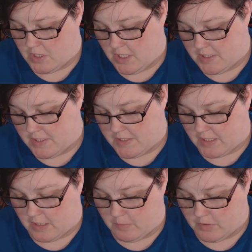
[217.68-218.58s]
So let's
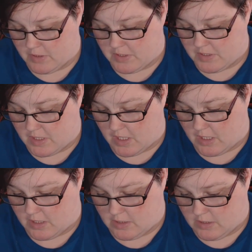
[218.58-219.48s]
stick him on the
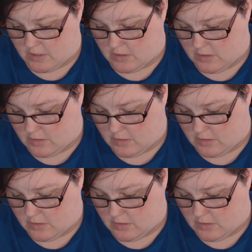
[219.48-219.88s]
stand